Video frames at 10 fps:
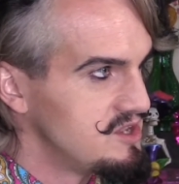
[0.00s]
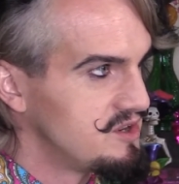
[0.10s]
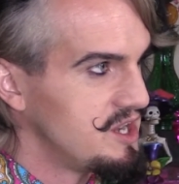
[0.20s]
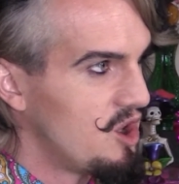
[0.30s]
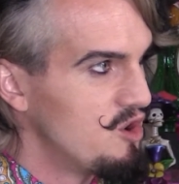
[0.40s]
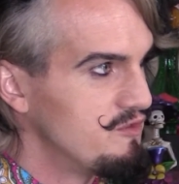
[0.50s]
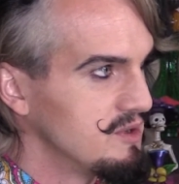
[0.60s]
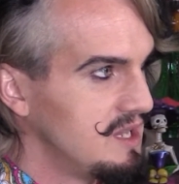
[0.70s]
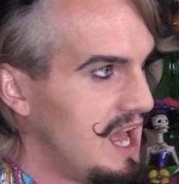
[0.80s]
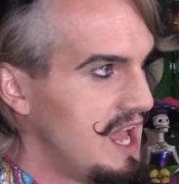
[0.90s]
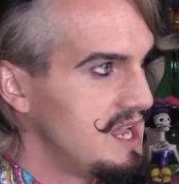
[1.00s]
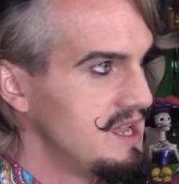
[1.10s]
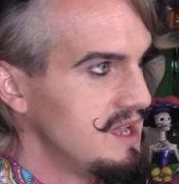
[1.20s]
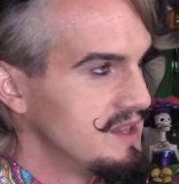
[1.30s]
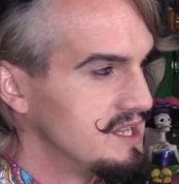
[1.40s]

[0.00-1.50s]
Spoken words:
you can overlay